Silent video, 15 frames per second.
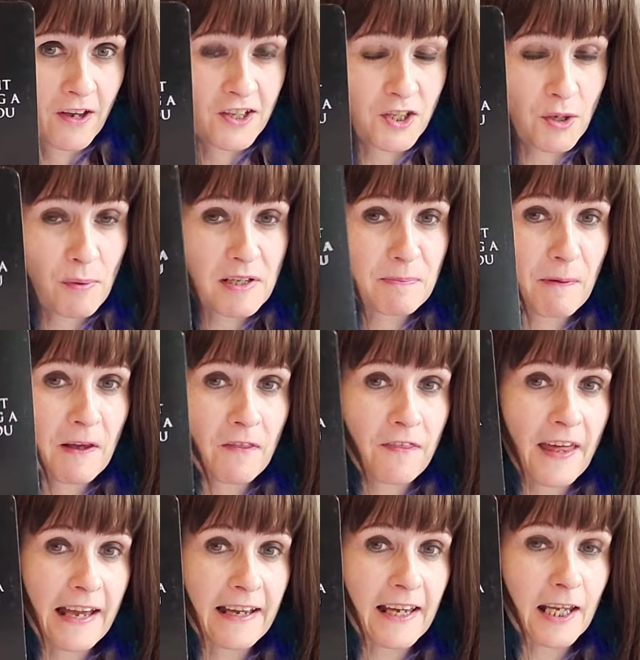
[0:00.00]
So he's been
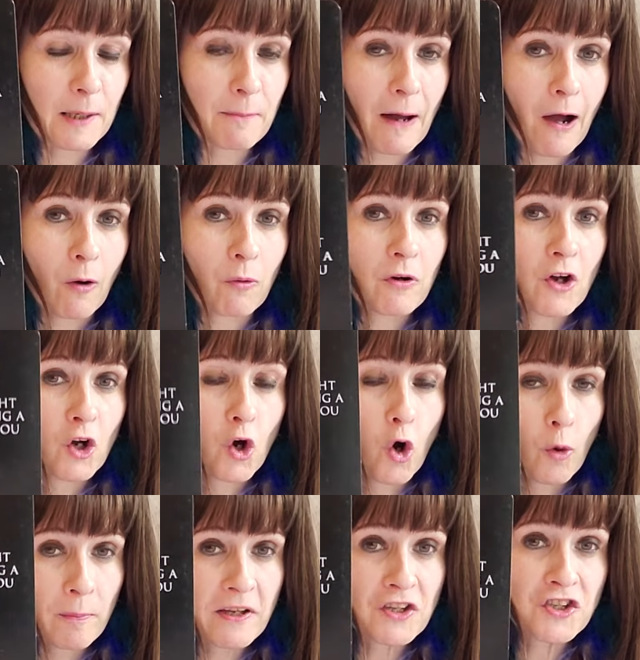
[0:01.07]
thinking about
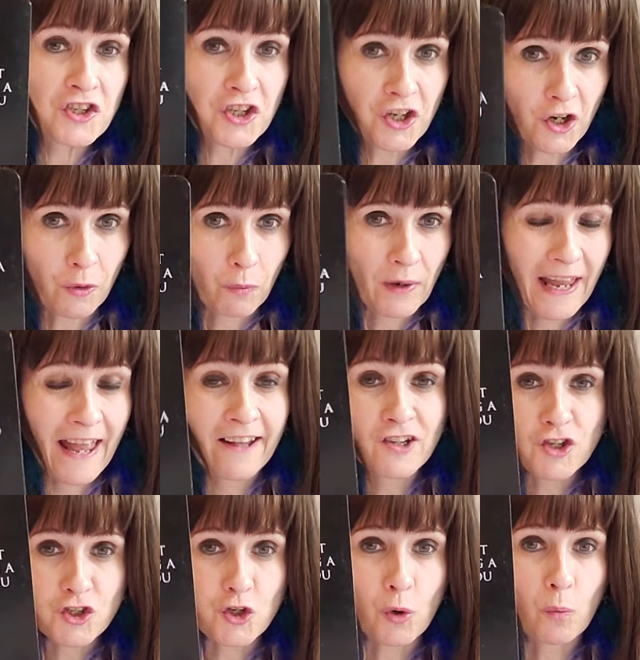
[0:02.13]
coming to you
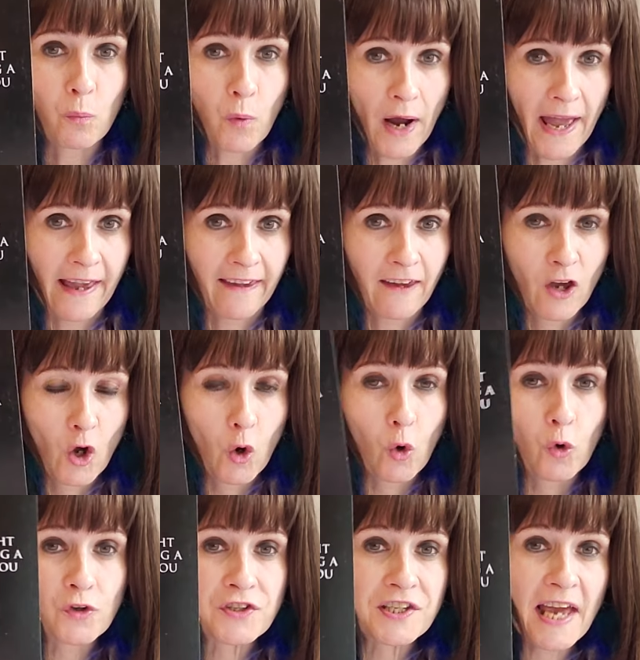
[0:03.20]
in some way
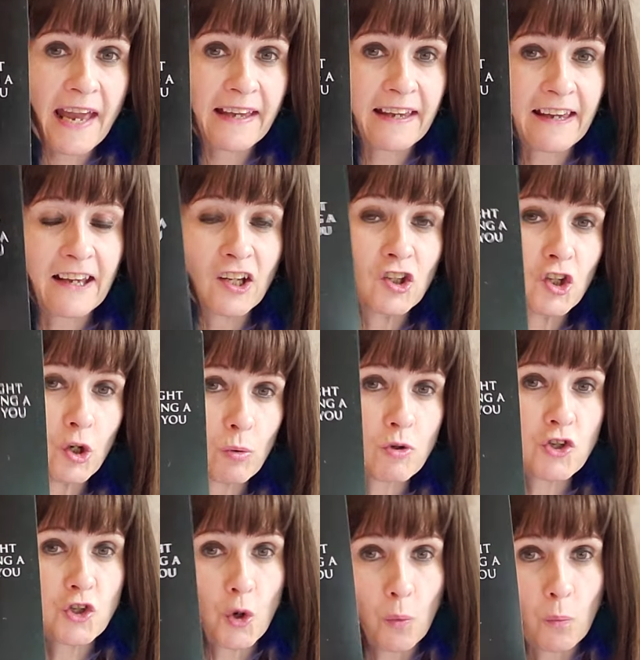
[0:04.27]
or taking you
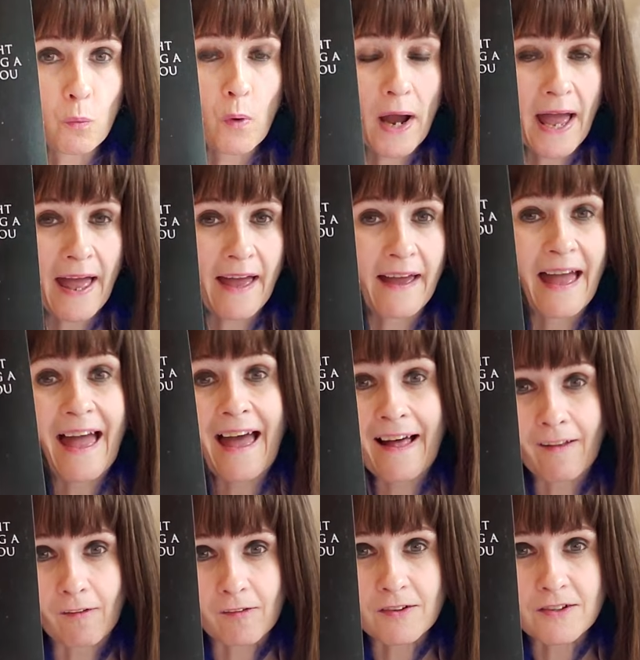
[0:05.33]
somewhere
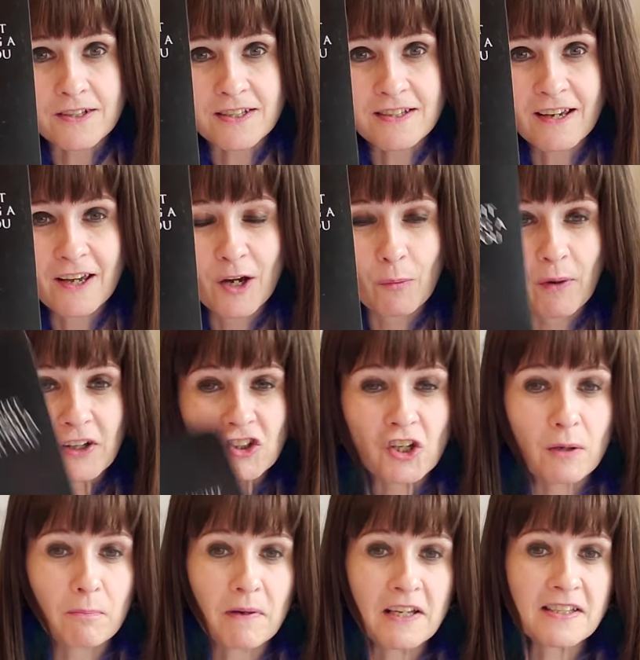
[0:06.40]
else which
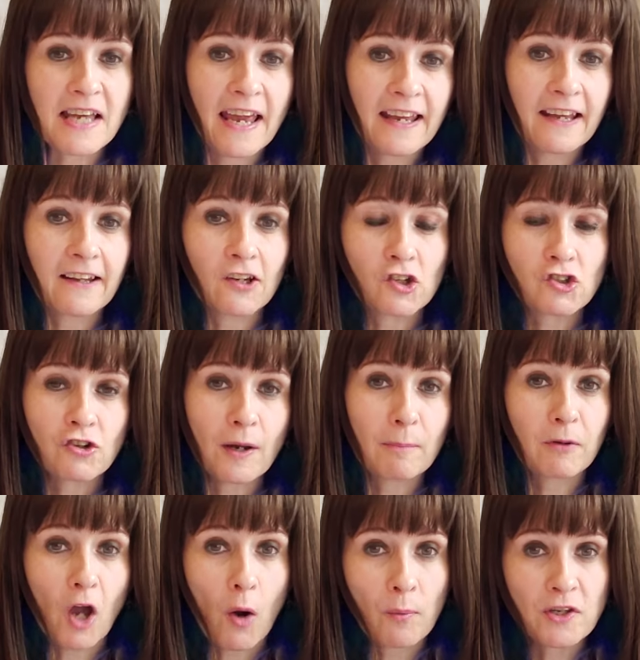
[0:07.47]
can be taking a
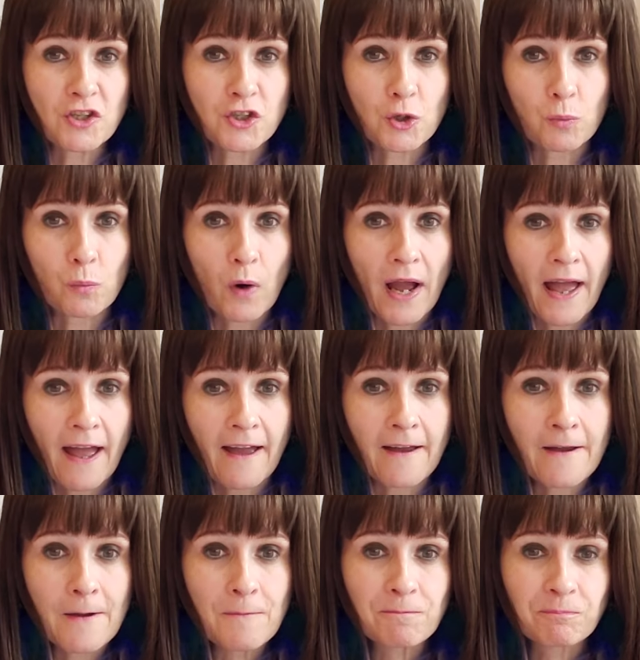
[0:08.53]
trip, going somewhere.
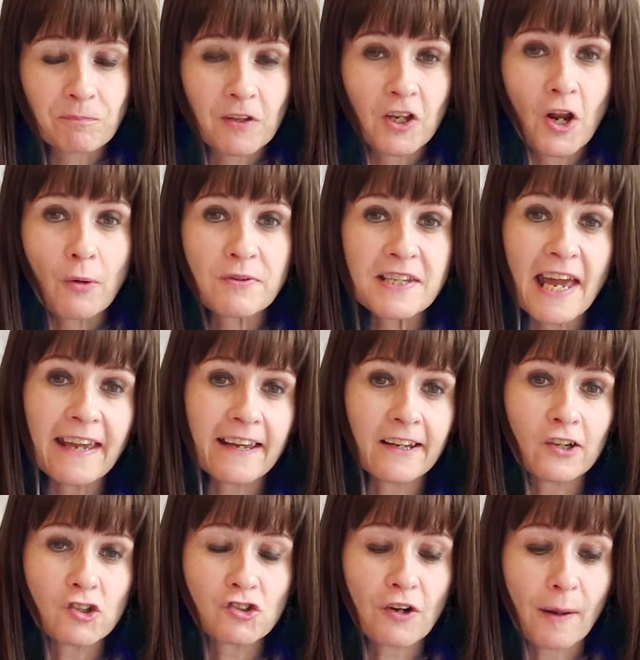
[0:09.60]
You know,
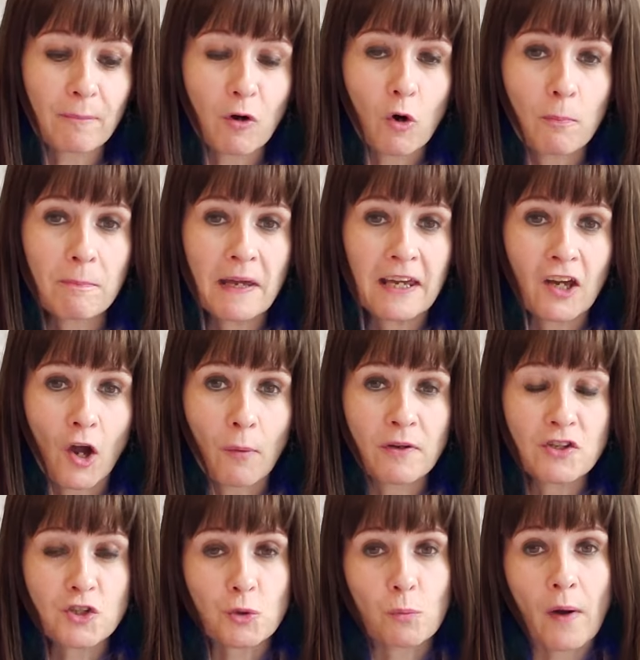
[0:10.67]
taking a trip could mean
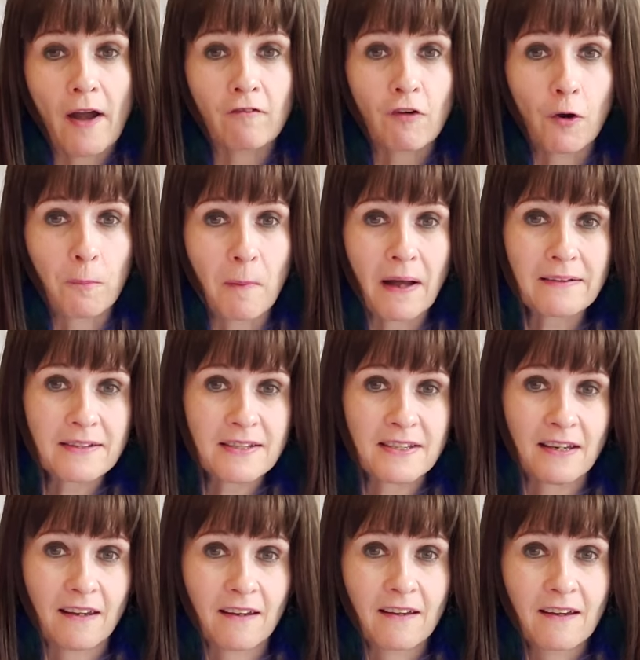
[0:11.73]
going somewhere
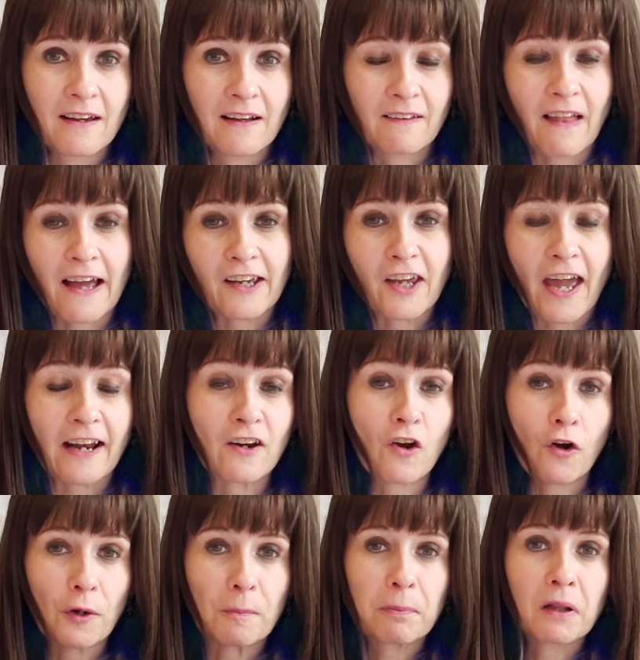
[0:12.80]
romantic, like getting
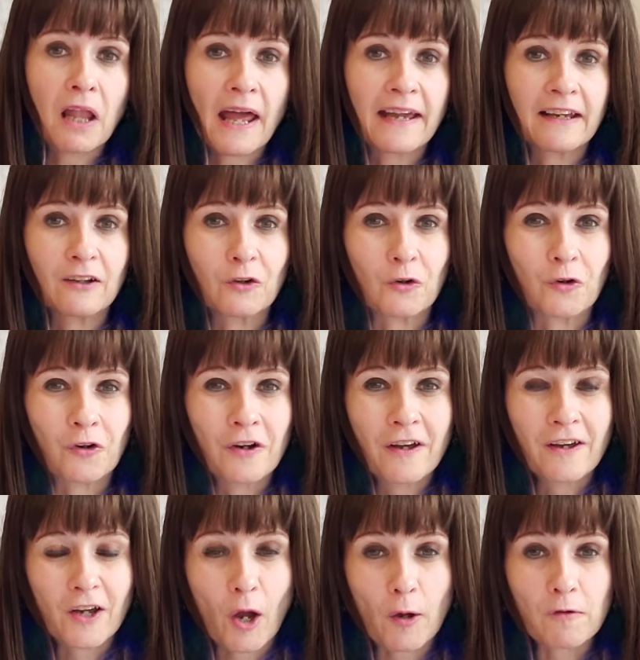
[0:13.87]
on a plane or
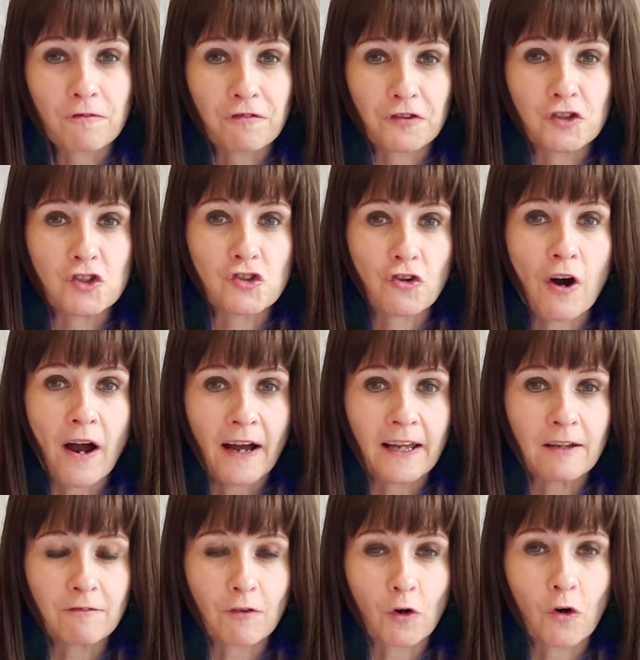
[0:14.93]
going for a
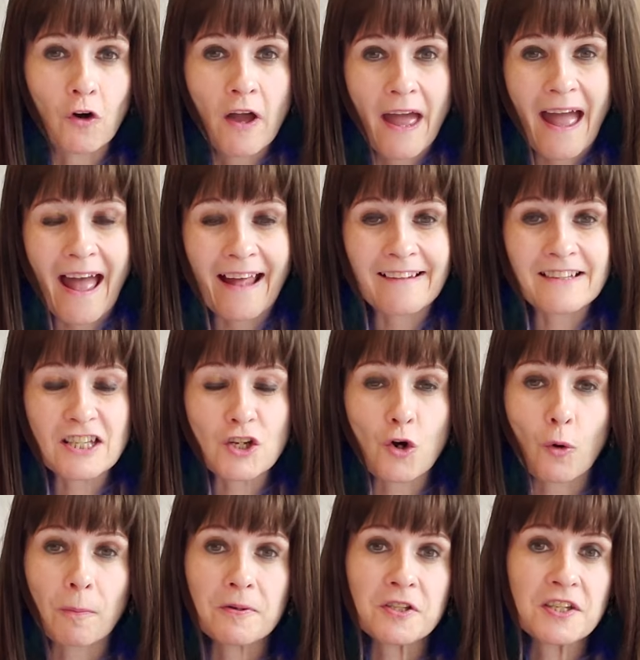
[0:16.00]
drive or ending
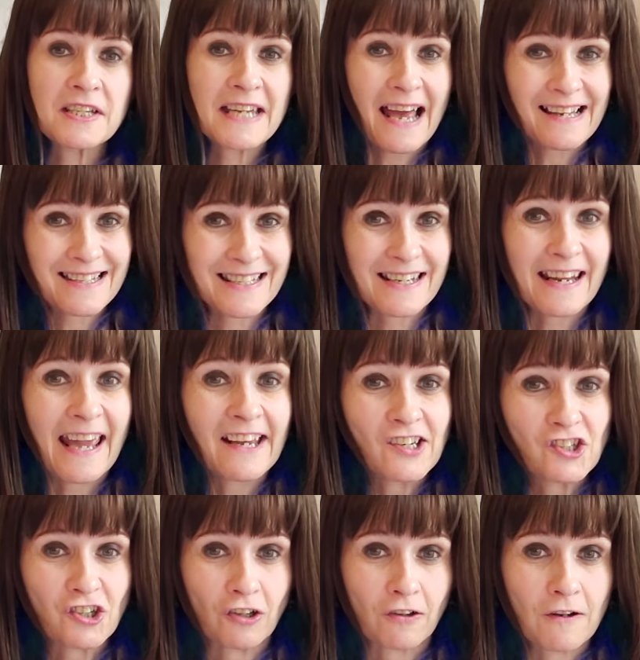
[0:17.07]
up at a
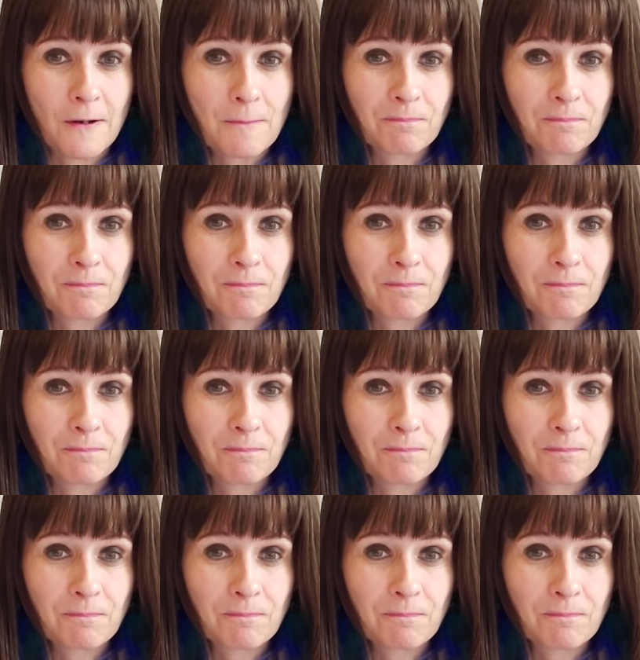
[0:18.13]
destination.